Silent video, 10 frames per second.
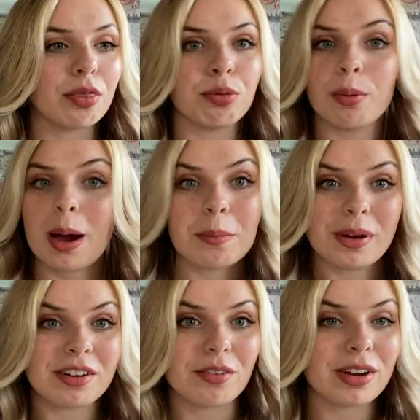throughout my
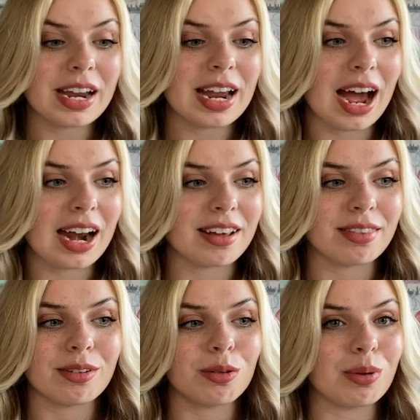degree, and I
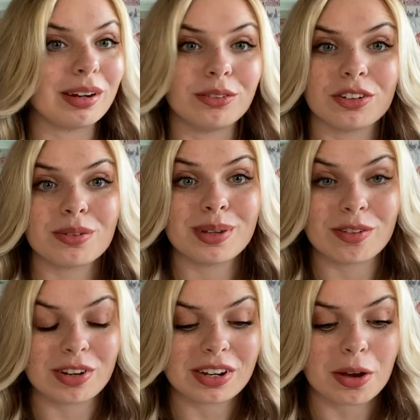thought, well, I'll just make a
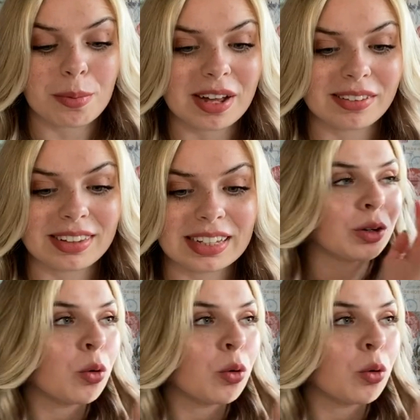video about it.